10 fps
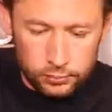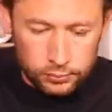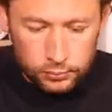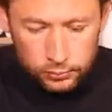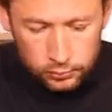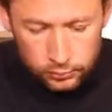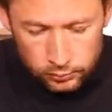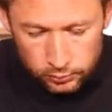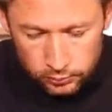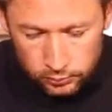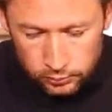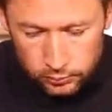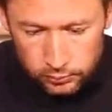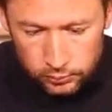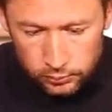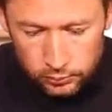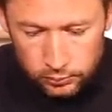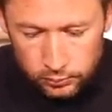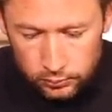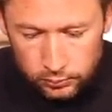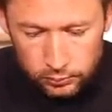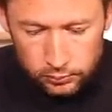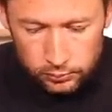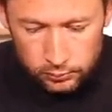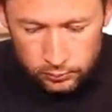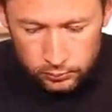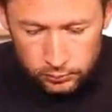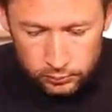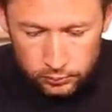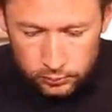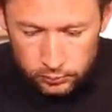(no one is talking)